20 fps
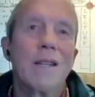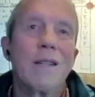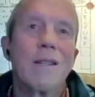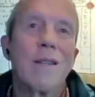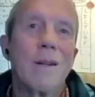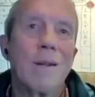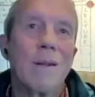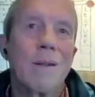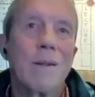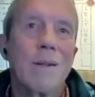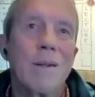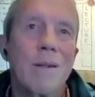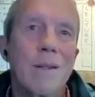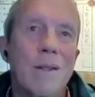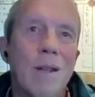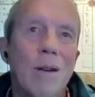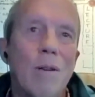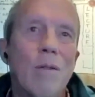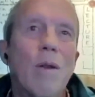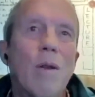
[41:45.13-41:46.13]
So,
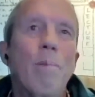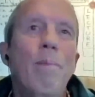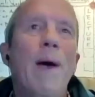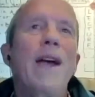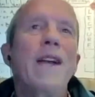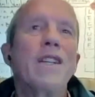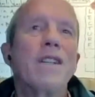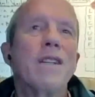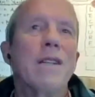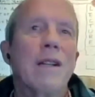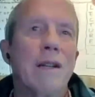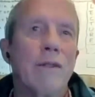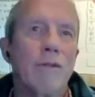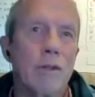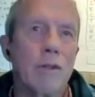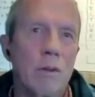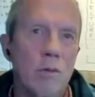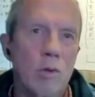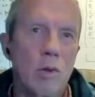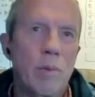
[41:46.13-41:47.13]
so the passion
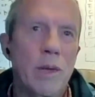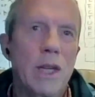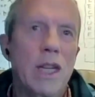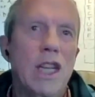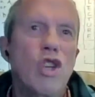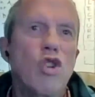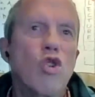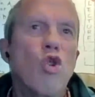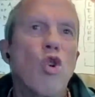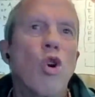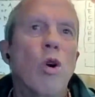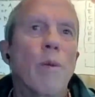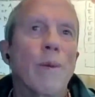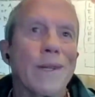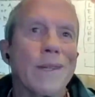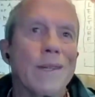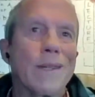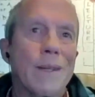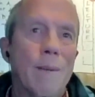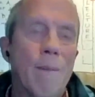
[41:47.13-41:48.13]
level will be
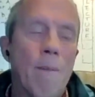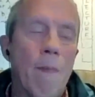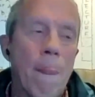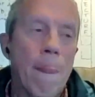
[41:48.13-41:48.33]
enormous.